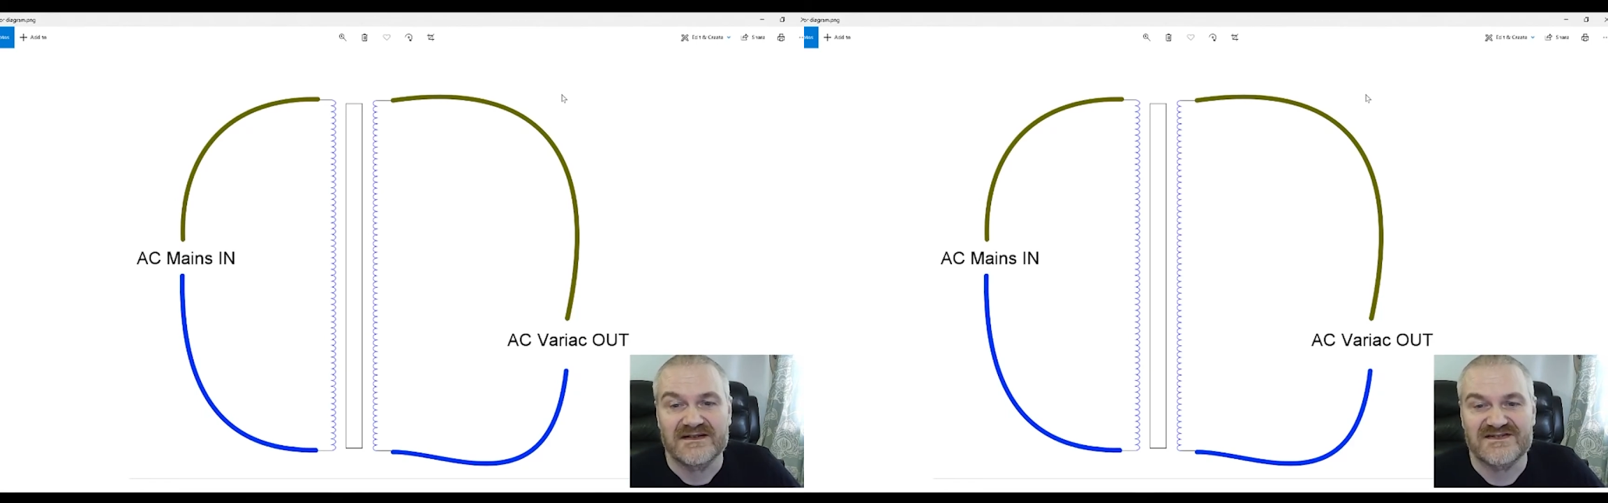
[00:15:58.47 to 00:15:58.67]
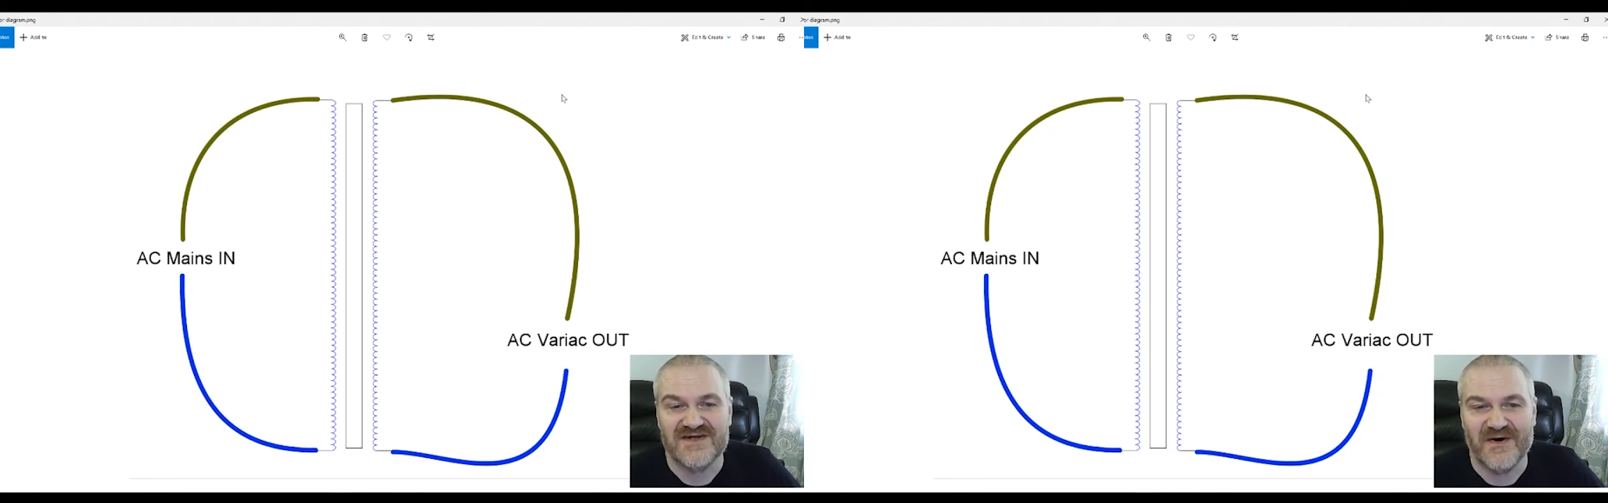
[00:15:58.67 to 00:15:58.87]

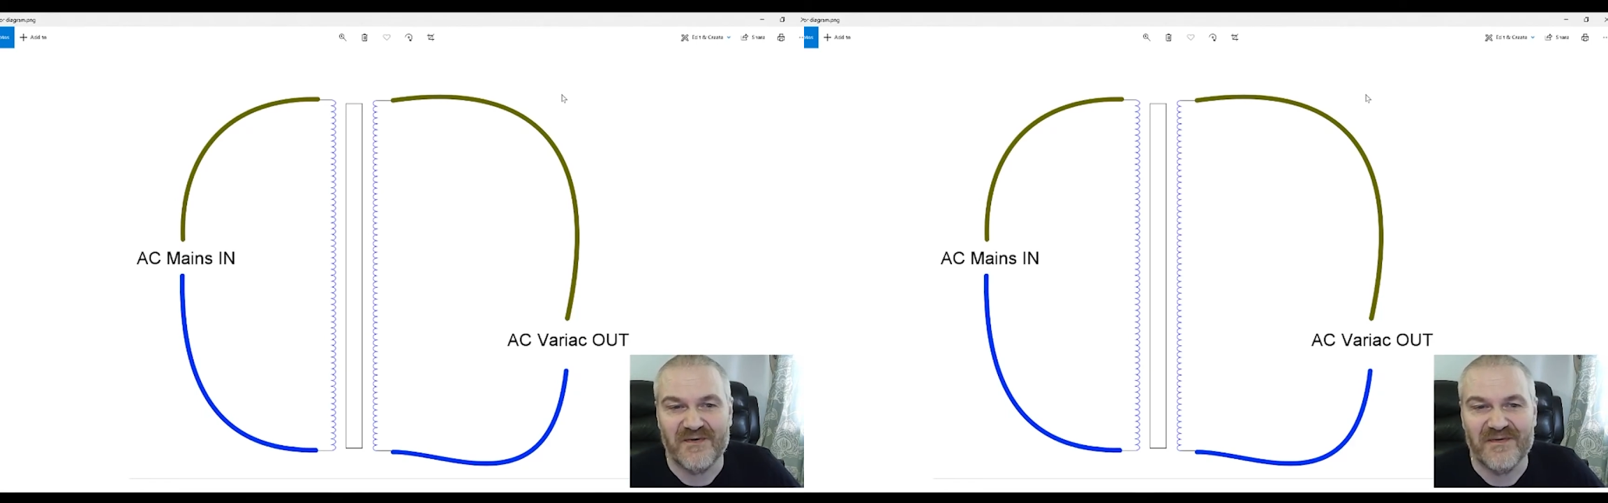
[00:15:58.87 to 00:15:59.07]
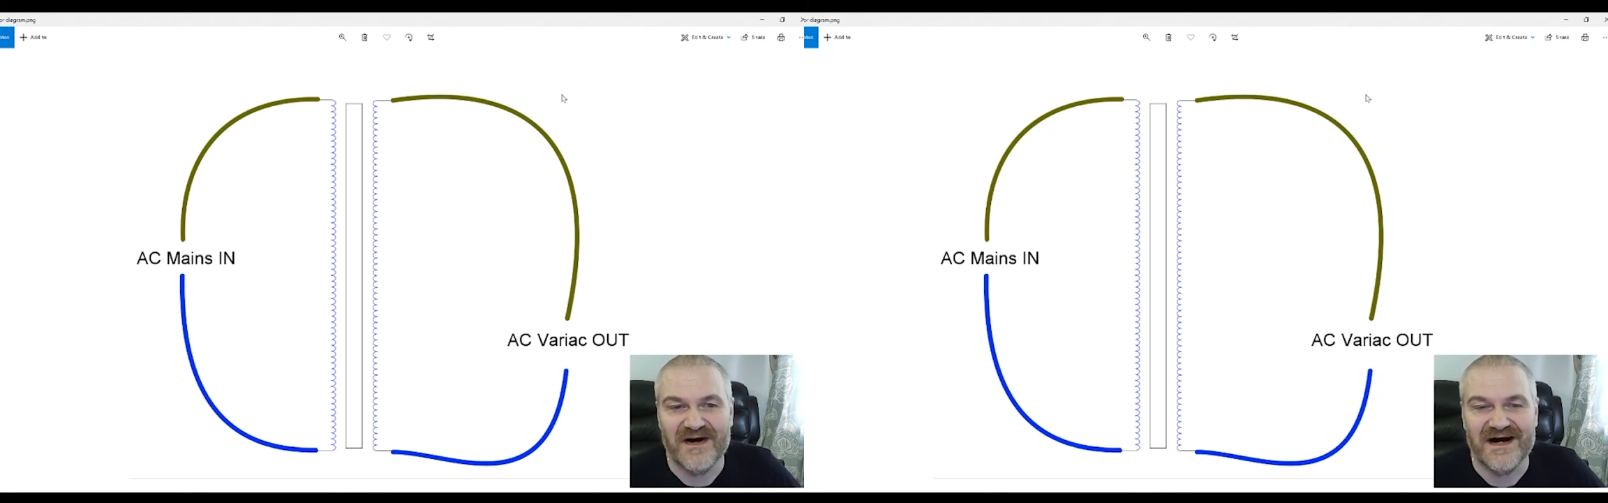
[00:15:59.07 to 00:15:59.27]

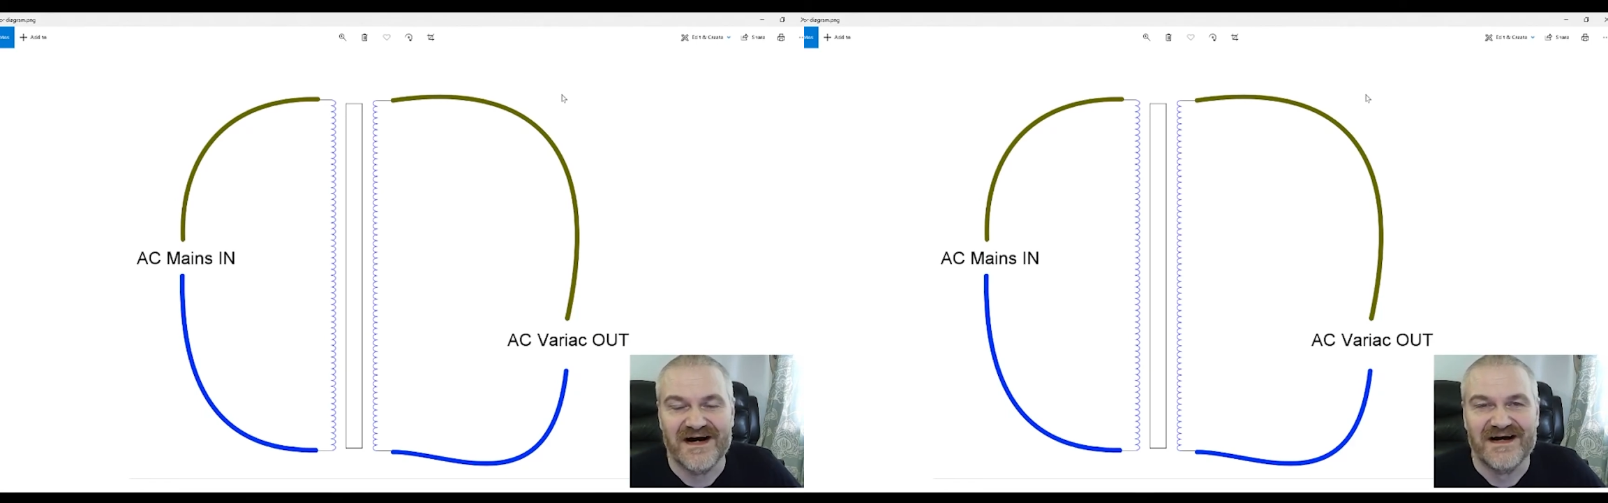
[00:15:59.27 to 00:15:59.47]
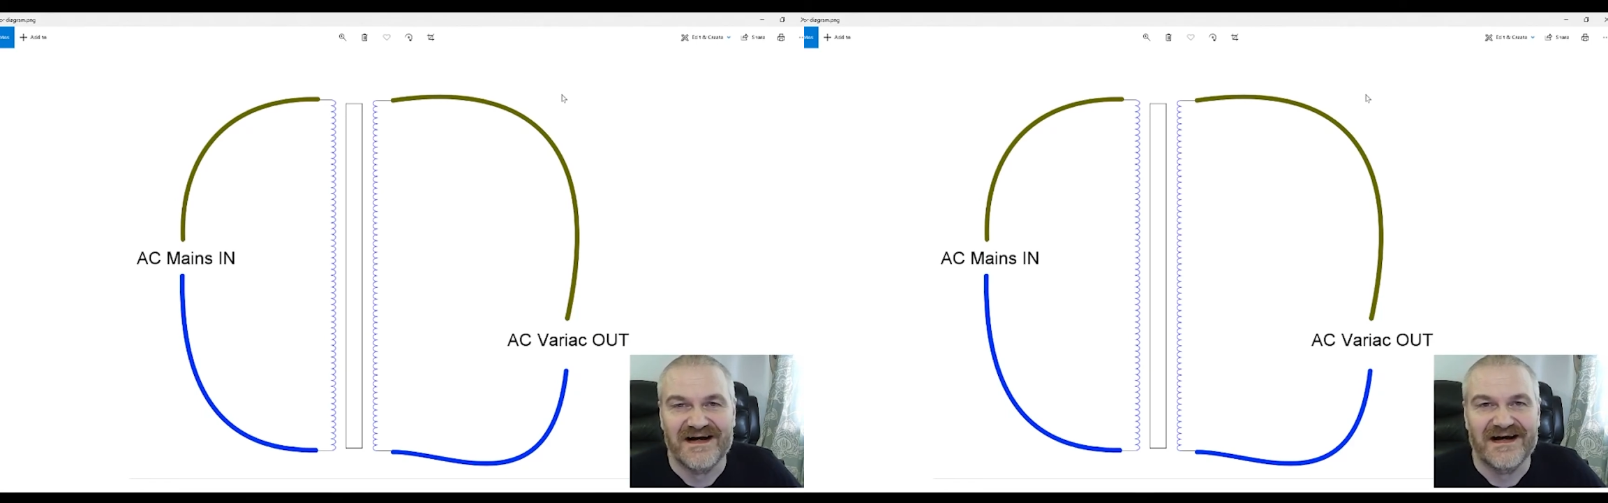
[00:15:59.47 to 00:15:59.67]
So
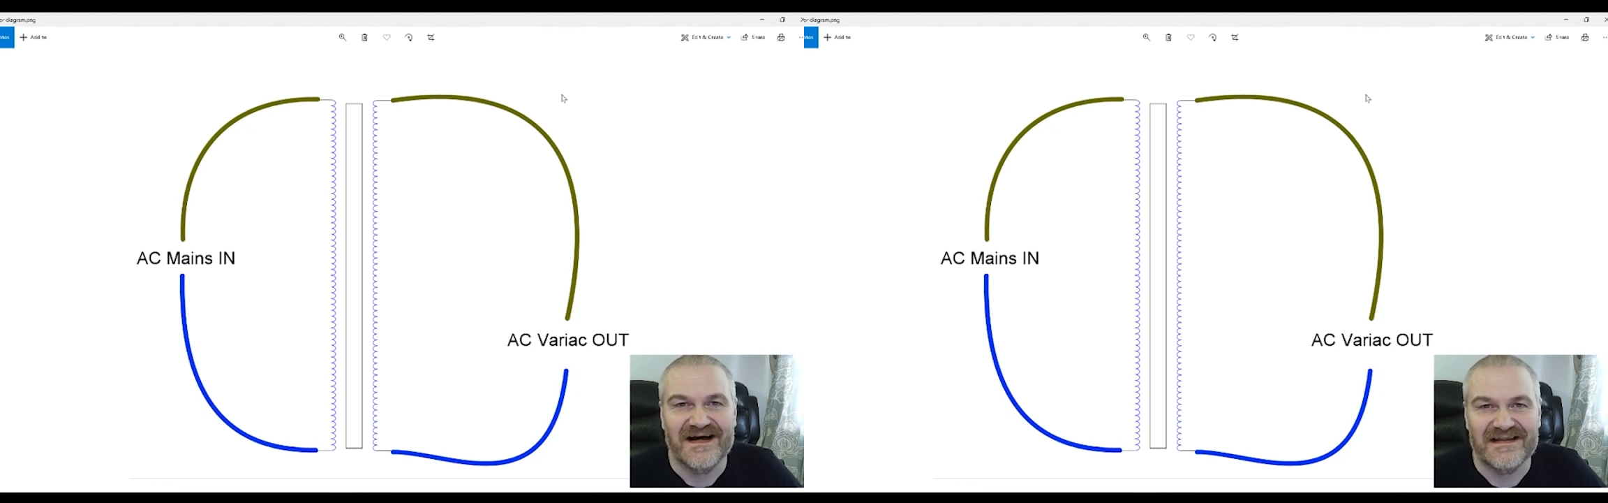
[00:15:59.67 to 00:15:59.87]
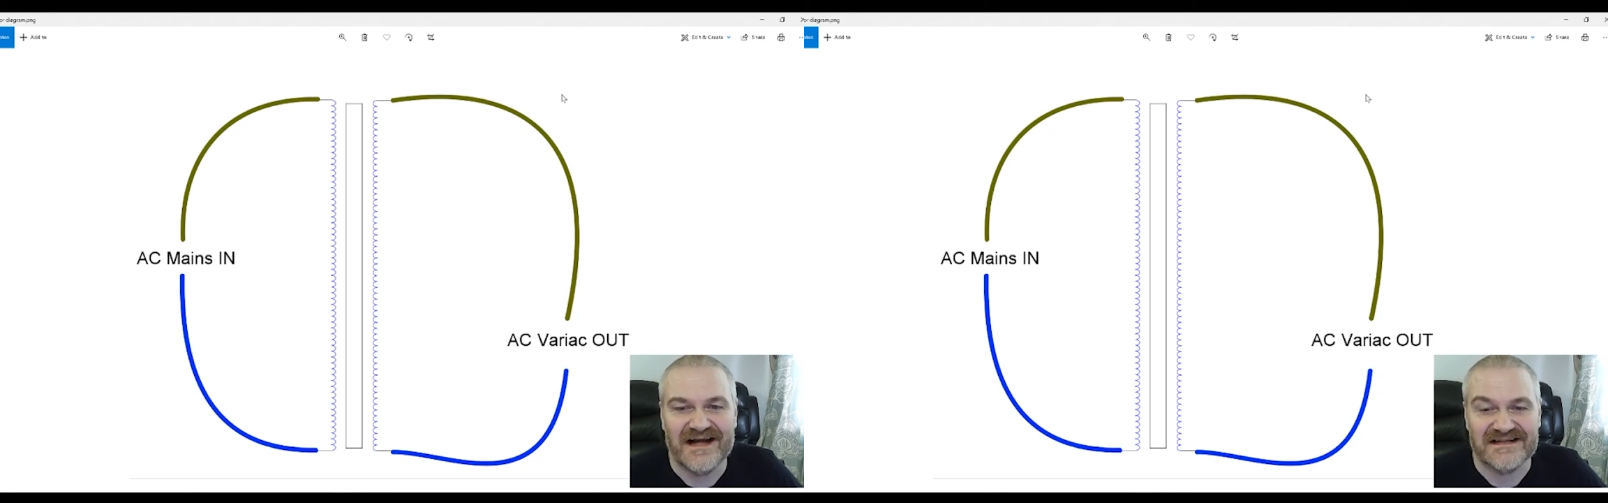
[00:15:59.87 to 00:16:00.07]

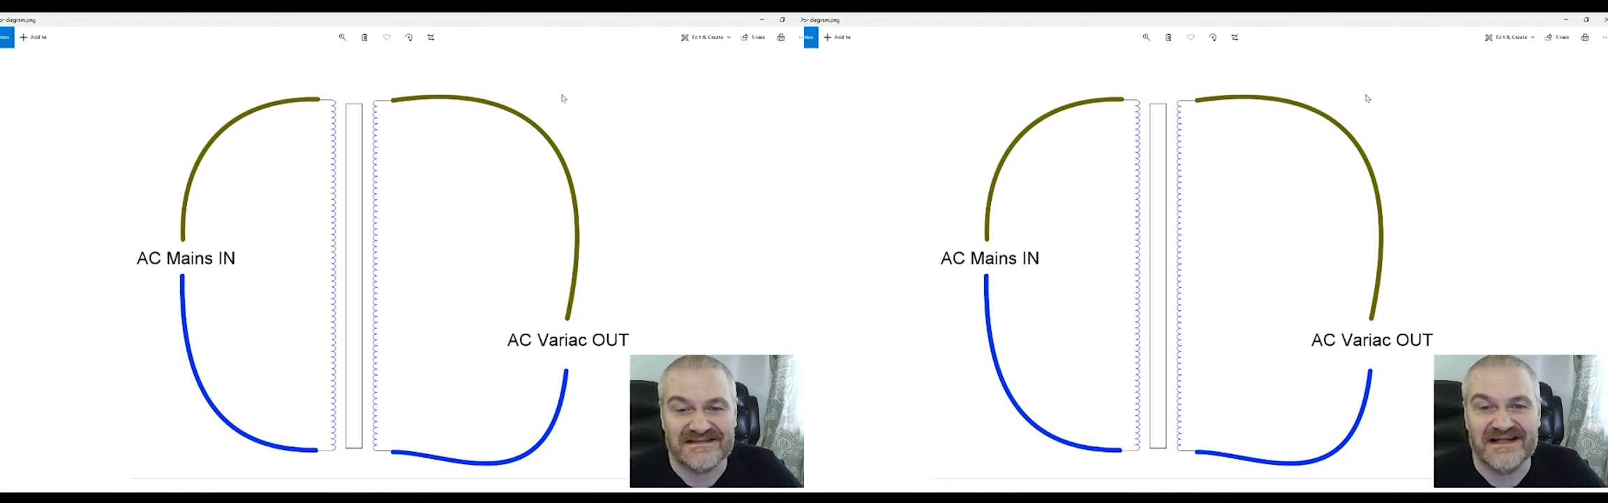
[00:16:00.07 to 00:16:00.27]
that's